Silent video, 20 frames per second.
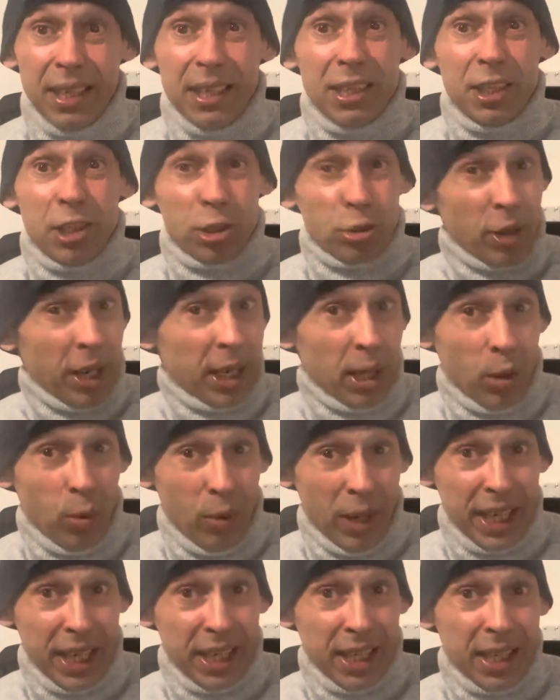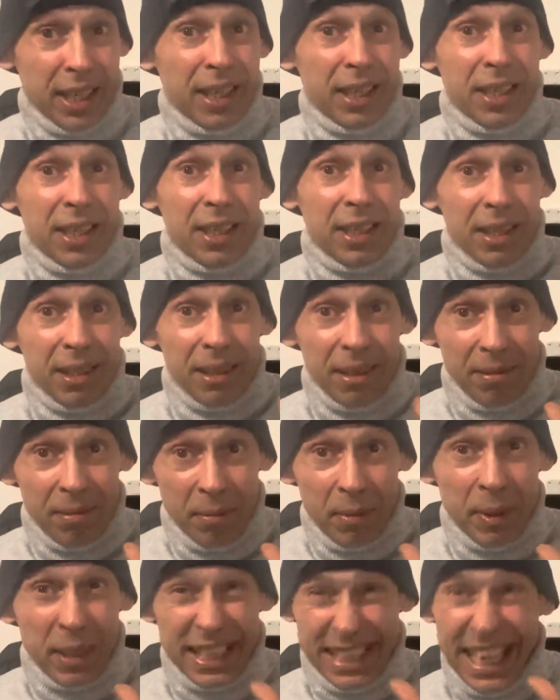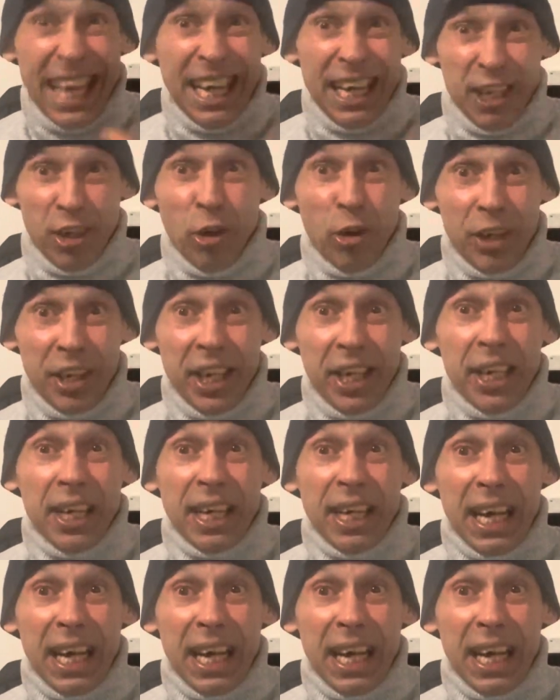straight away getting on it